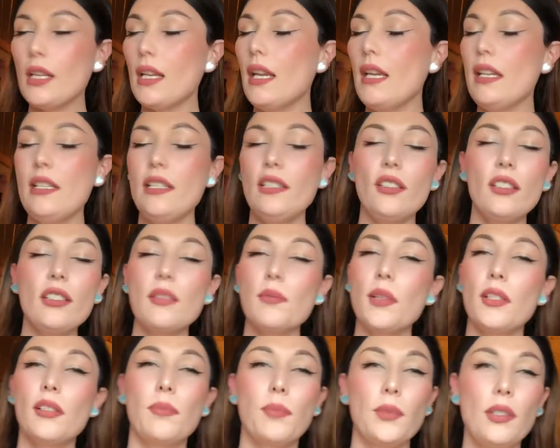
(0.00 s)
And it just
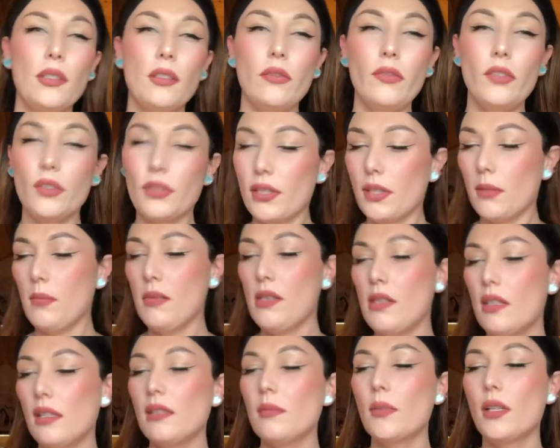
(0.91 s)
smells beautiful. To me,
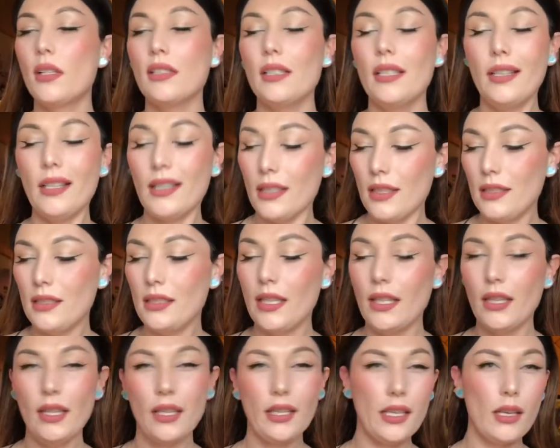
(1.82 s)
that smells like a
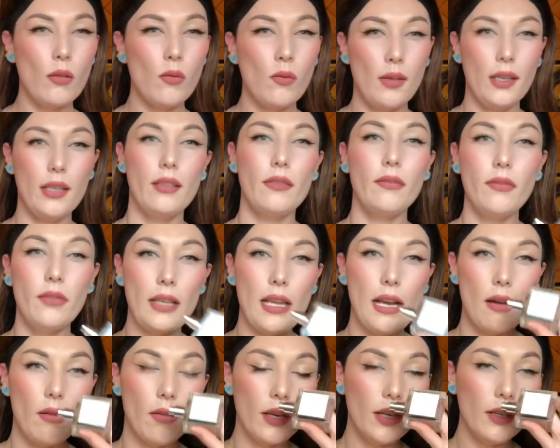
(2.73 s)
delicate white
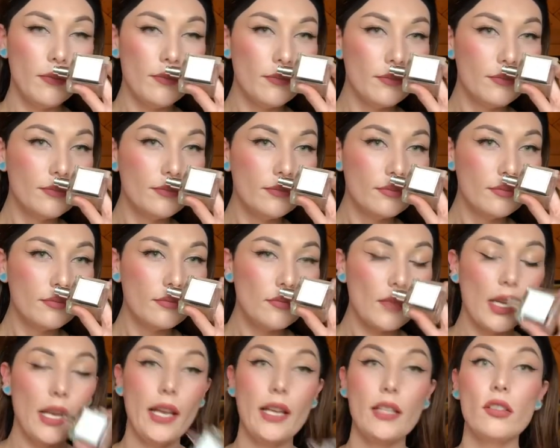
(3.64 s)
flower
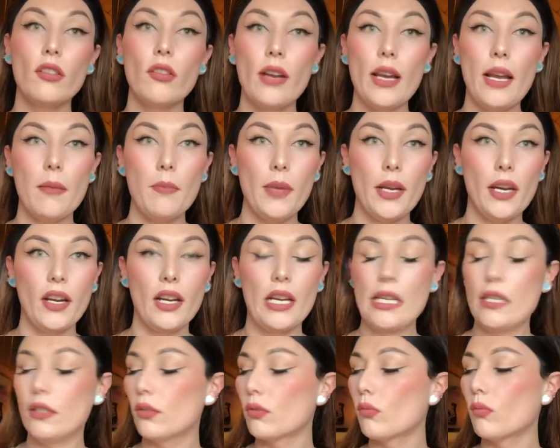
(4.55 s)
and
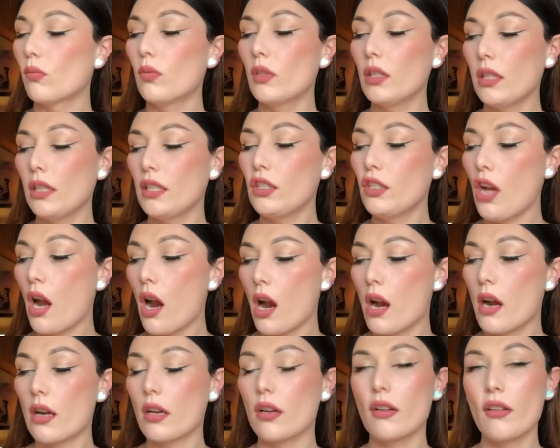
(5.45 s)
cranberries, really
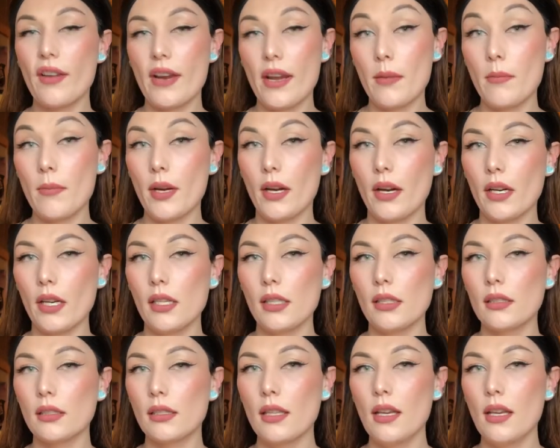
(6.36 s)
tart cranberries.